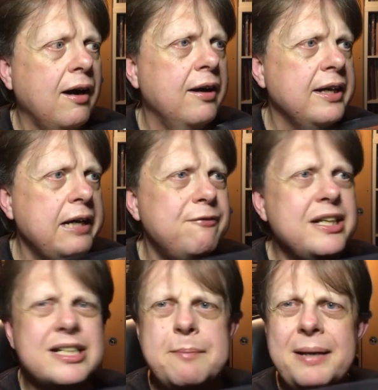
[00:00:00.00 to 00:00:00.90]

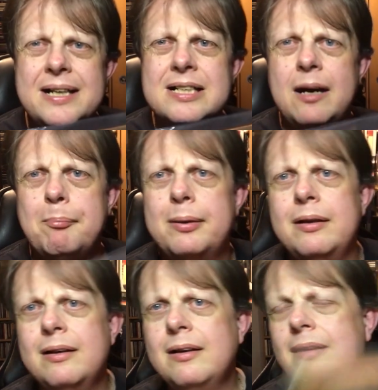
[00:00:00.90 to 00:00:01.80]
eventually picked up
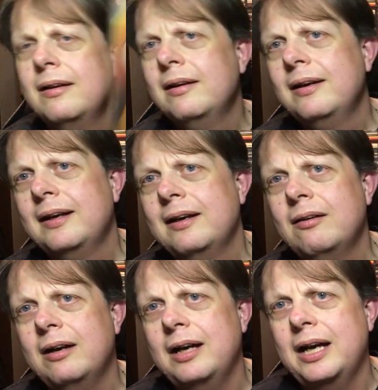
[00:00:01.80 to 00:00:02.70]

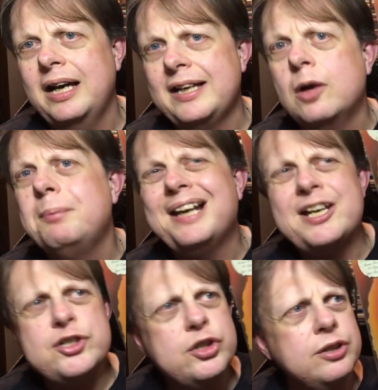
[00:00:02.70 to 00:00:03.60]
a
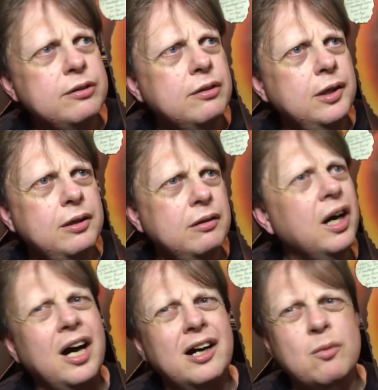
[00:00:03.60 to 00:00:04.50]
compilation,
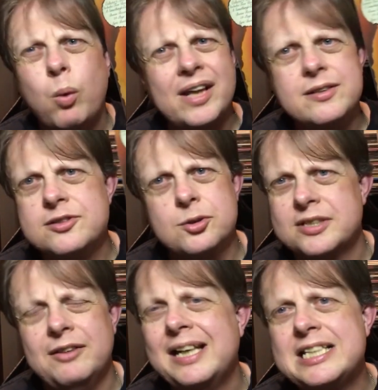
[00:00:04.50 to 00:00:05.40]
Ones or
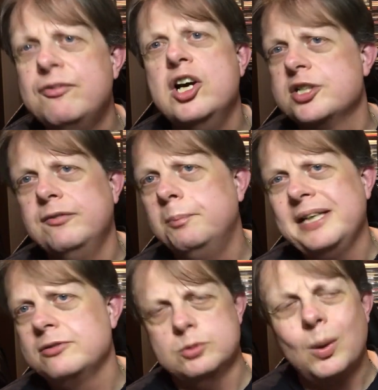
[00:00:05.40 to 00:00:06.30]
something, like his version of a
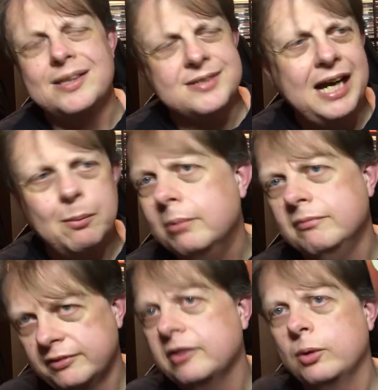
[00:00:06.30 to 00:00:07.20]
Beatles Ones
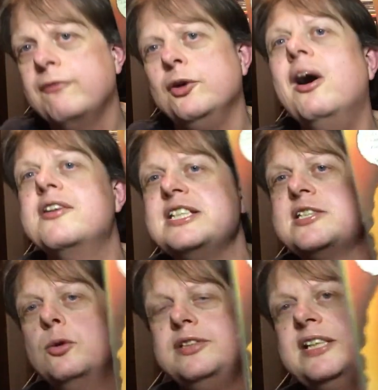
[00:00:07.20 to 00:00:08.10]
album. Quite a few
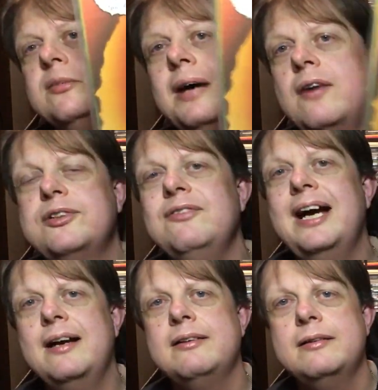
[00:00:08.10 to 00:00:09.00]
artists sort of did them after
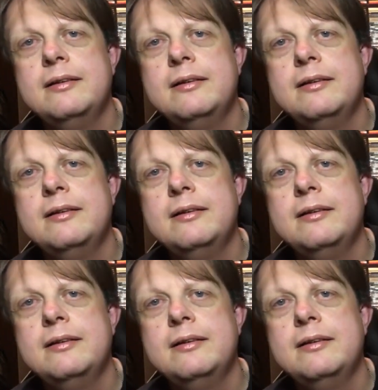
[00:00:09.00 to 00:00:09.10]
that.